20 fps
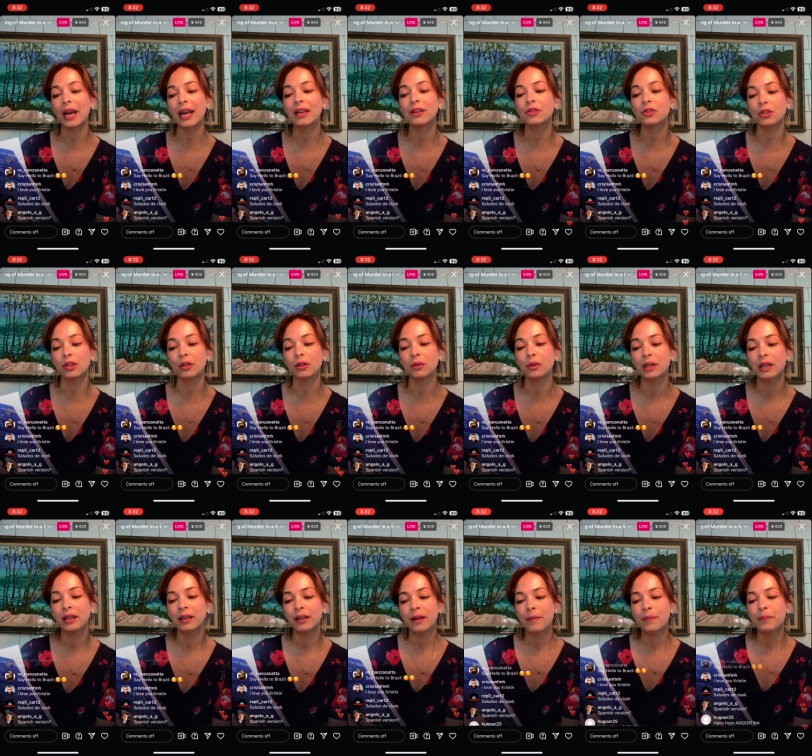the rain too,
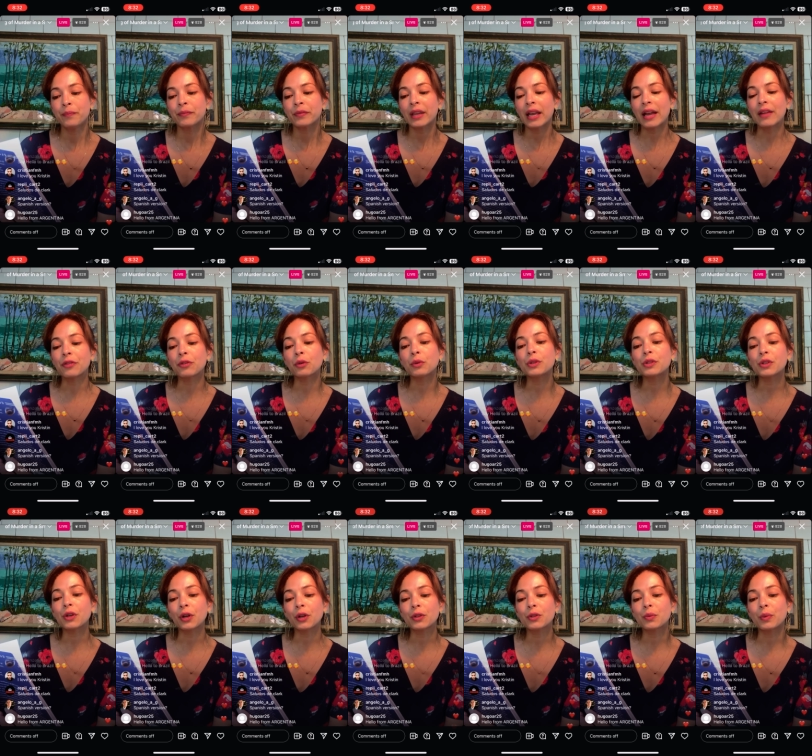and through
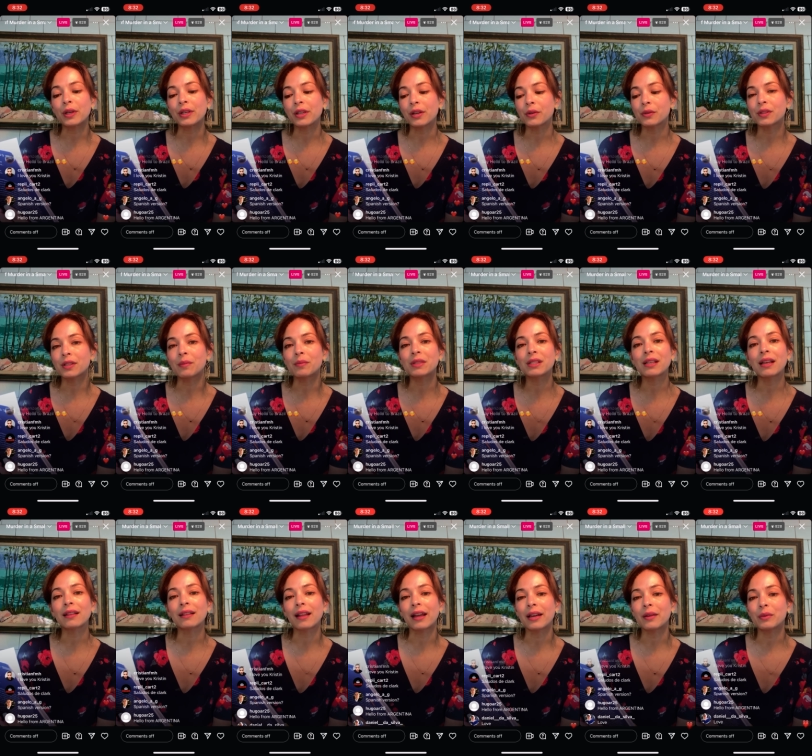his curtained windows some
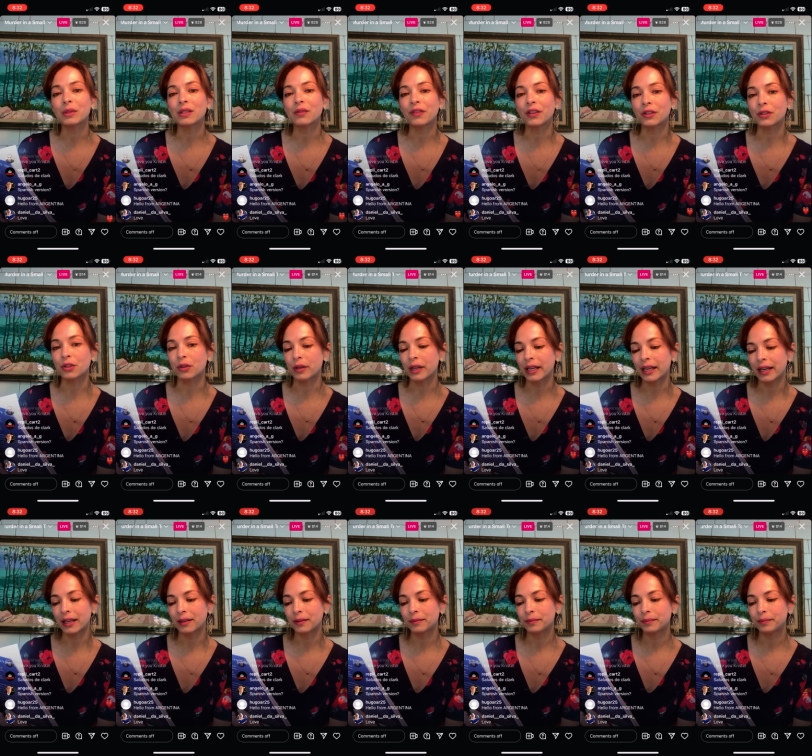sunlight was
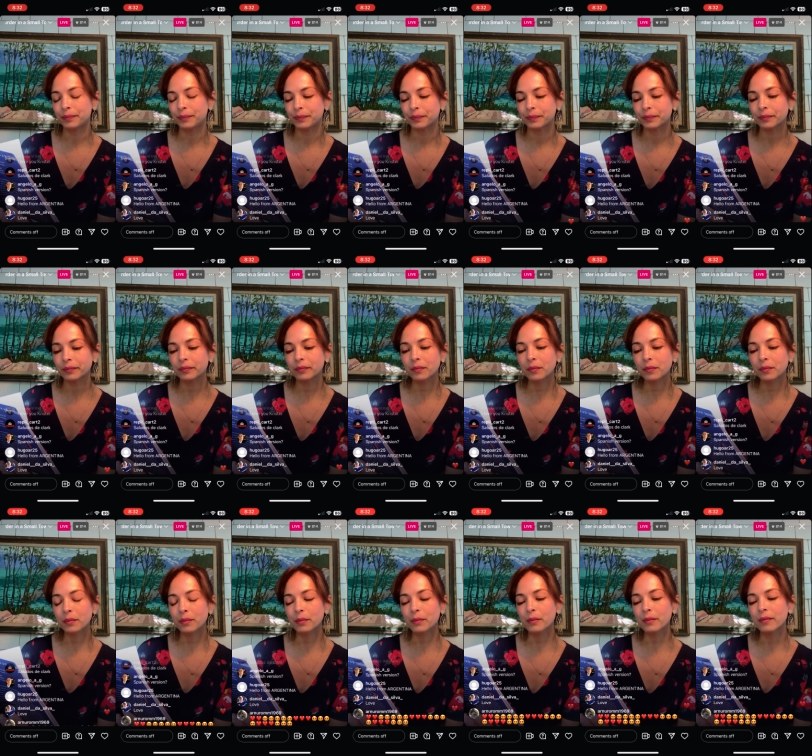filtering in.
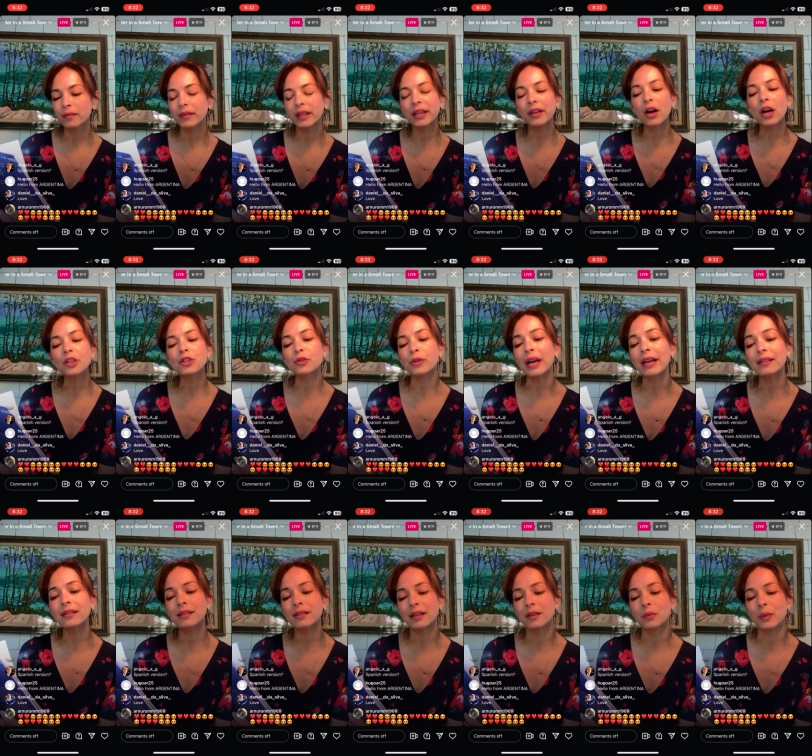He got
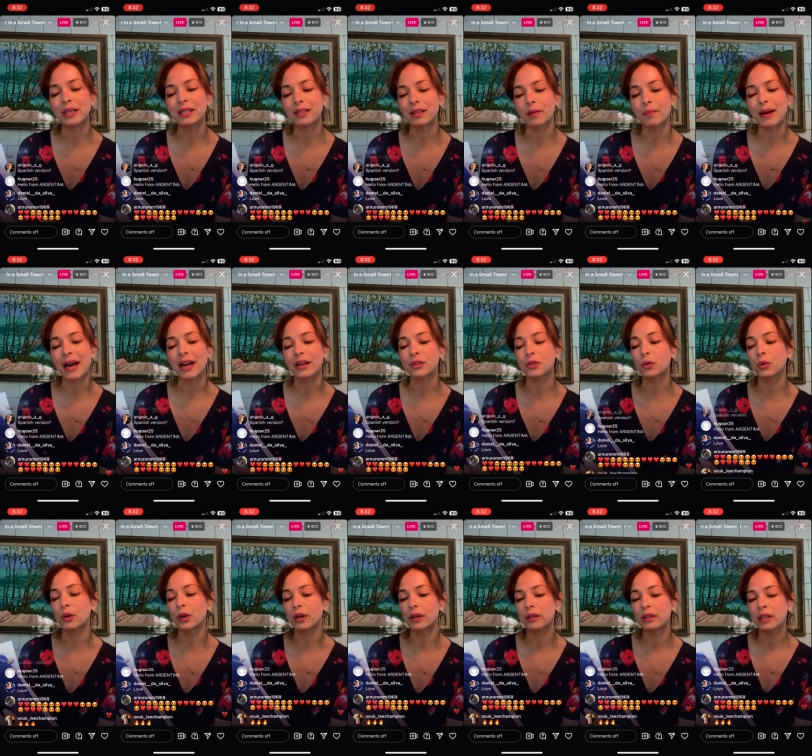dressed and went to the back
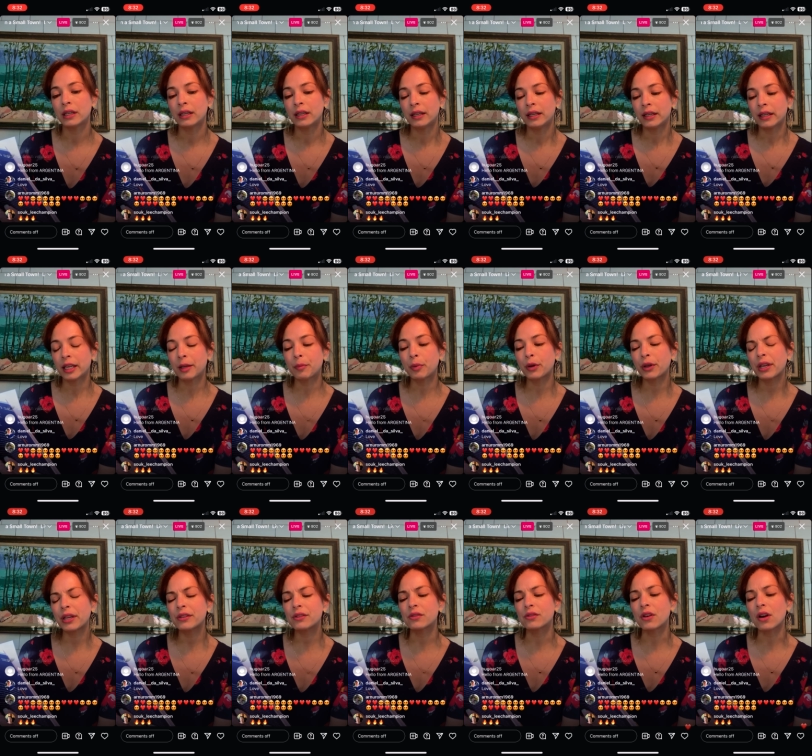door. He
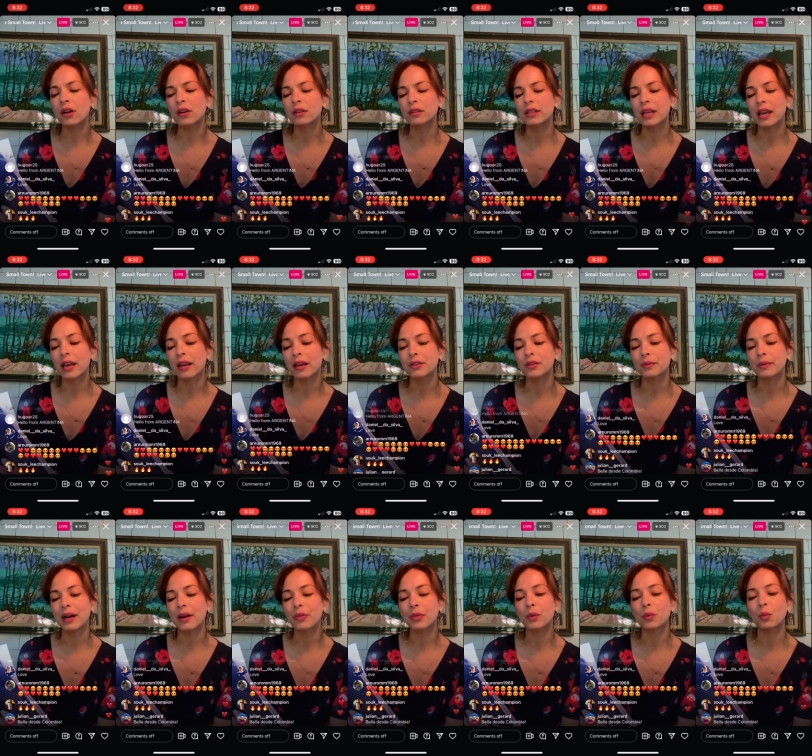put his gnarled
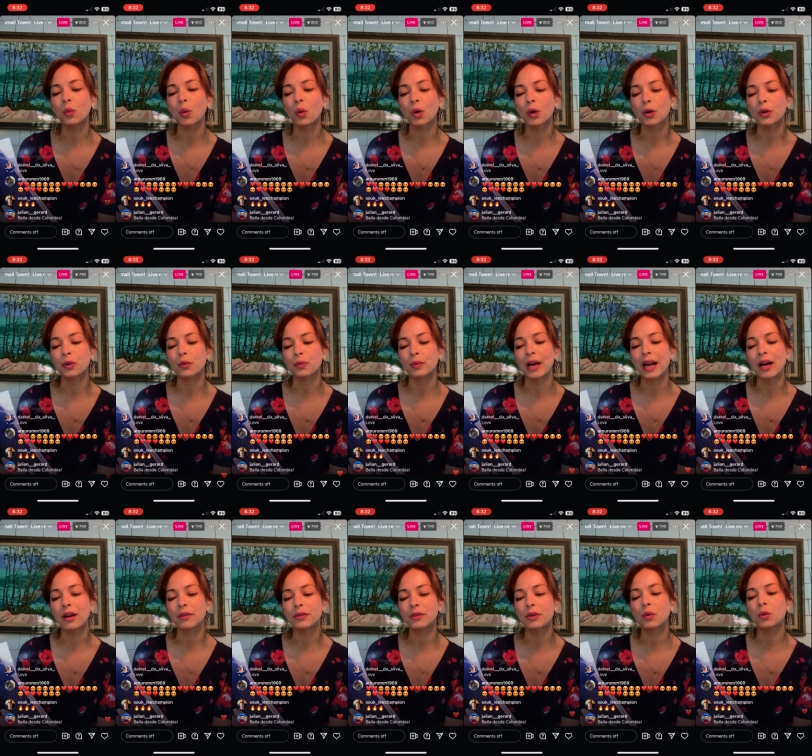hand around the worn
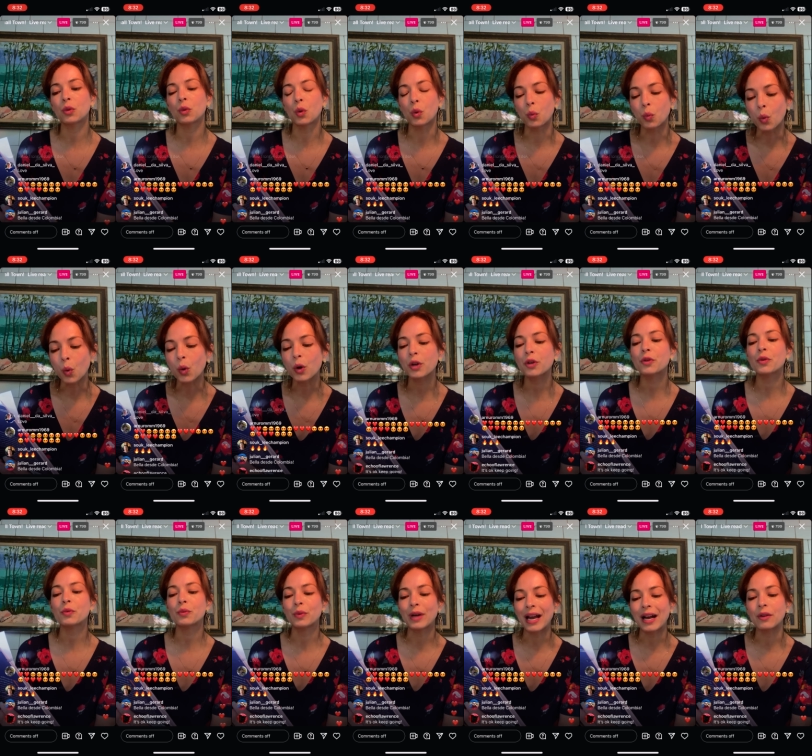round the
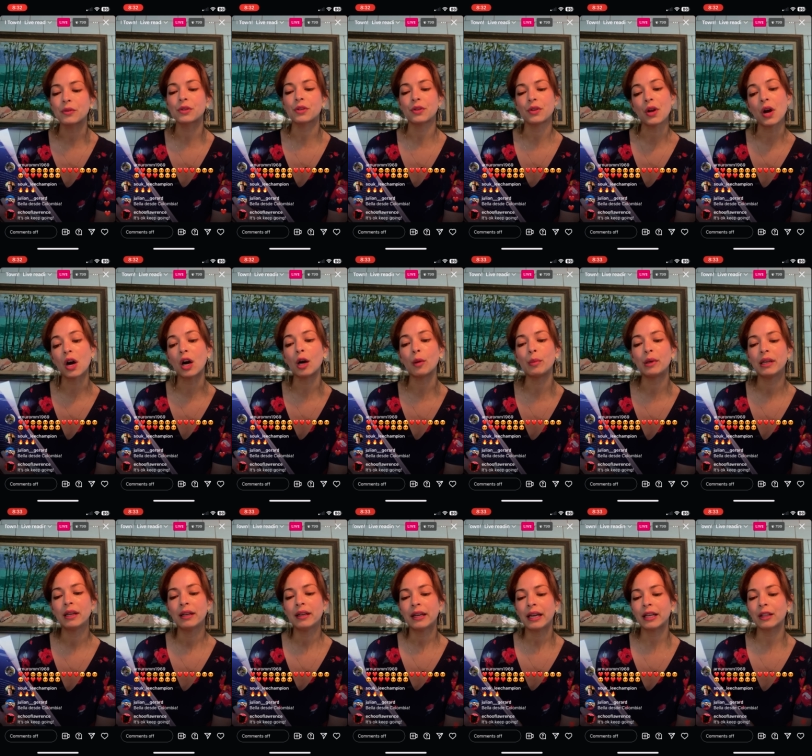worn round
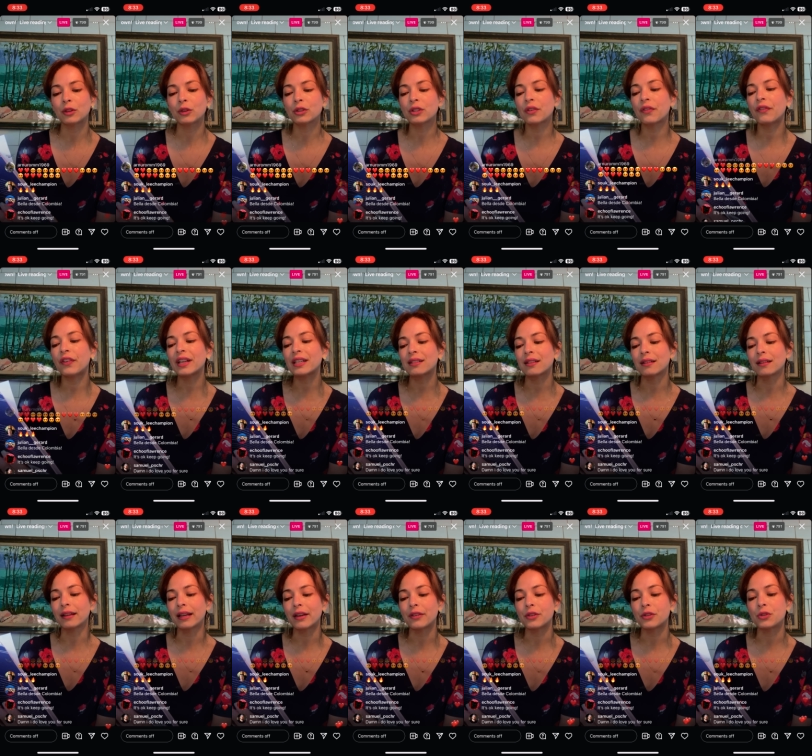knob and looked
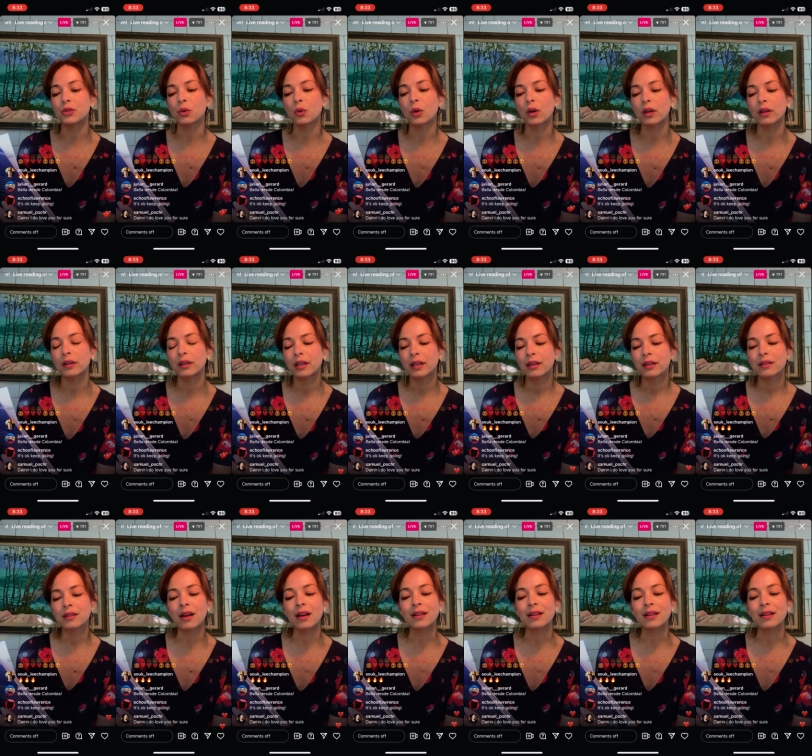fixedly at the door,